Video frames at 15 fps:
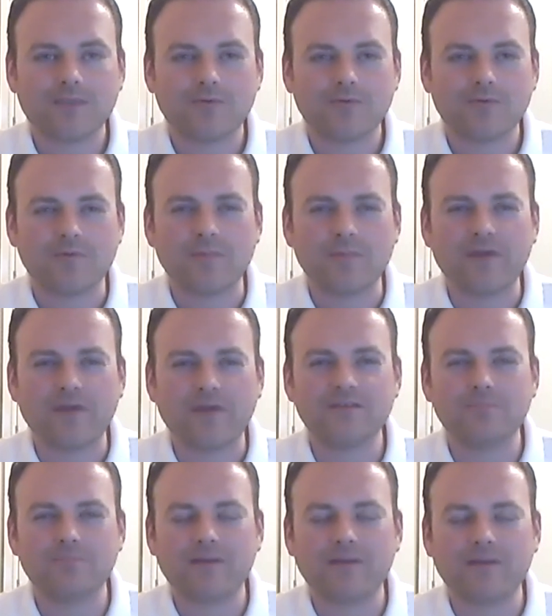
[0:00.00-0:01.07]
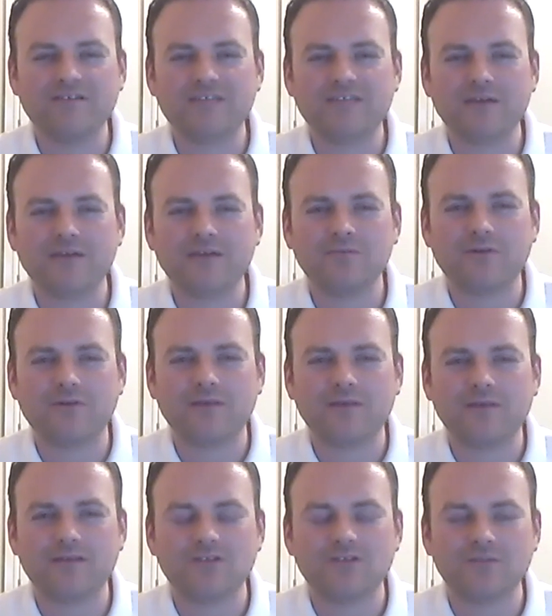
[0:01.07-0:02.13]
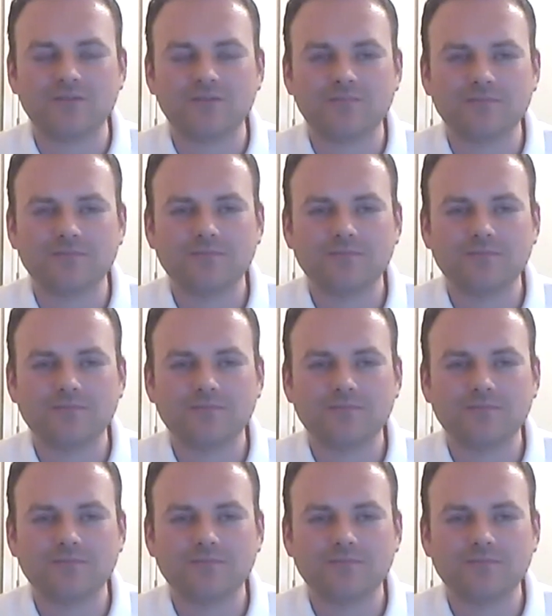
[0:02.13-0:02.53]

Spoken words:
Would it be Barry Town around that time?